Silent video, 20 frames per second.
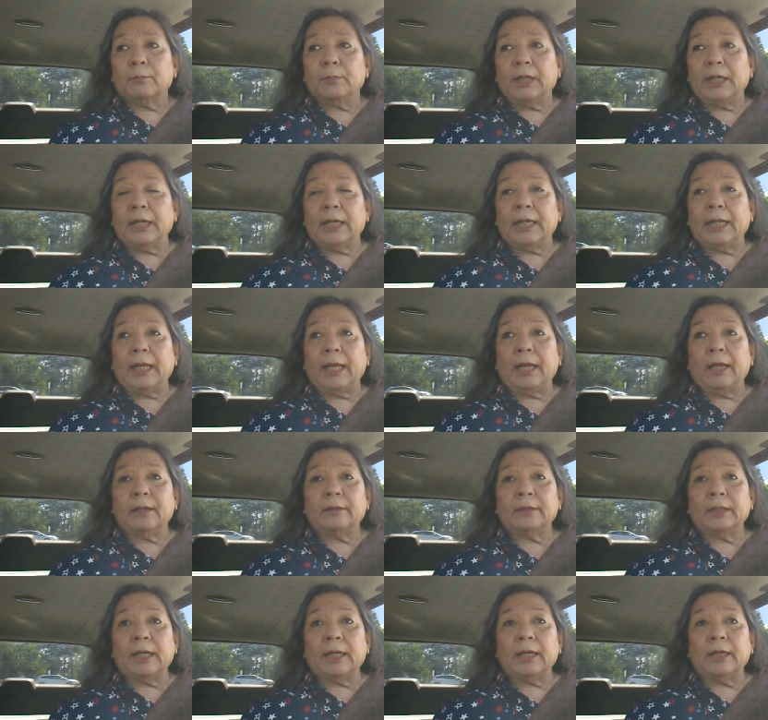But
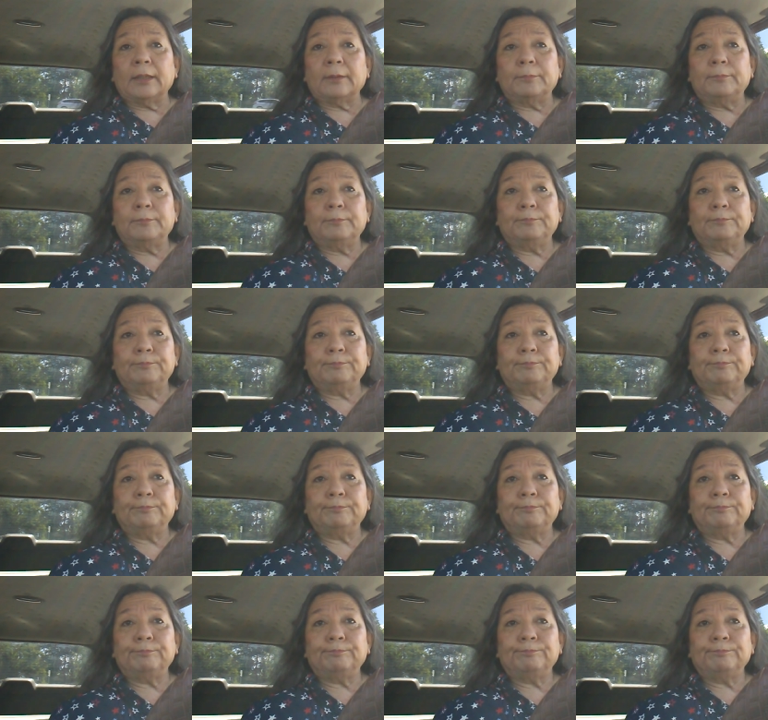anyhow, uh,
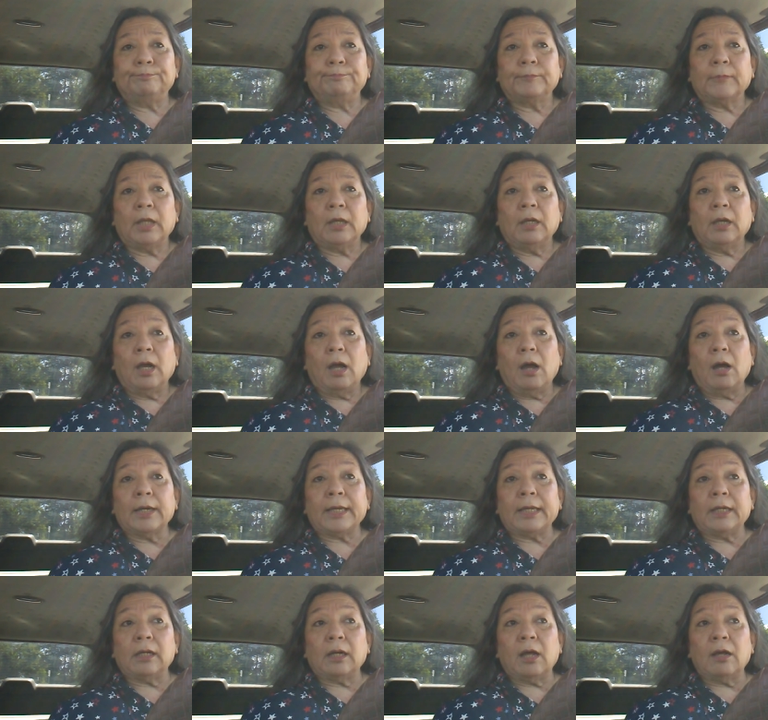
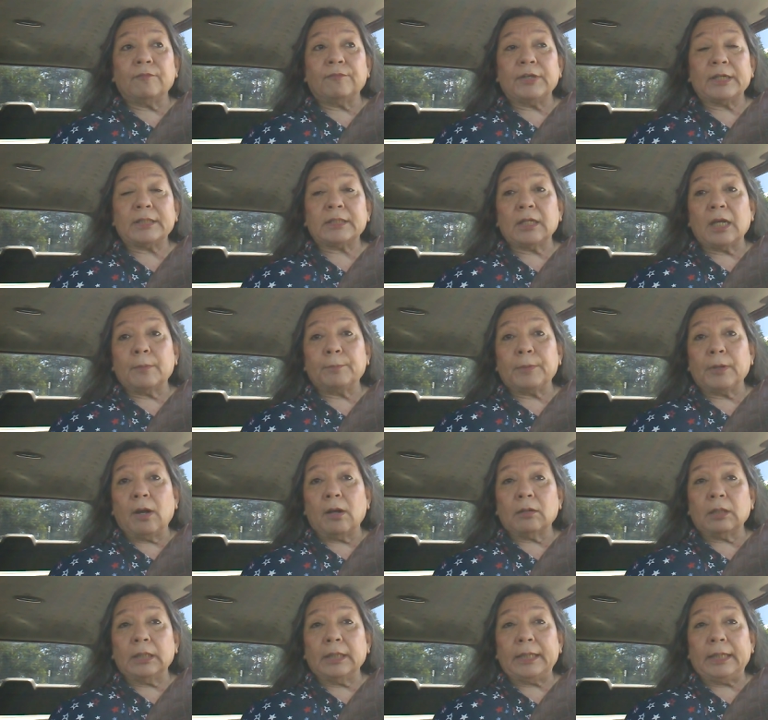I'll get it all fixed up and
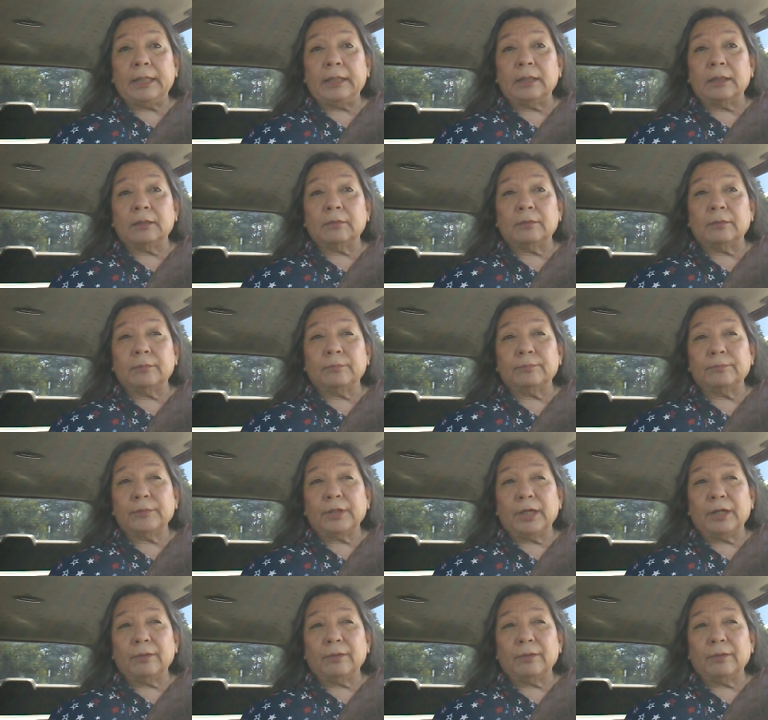all cleaned and,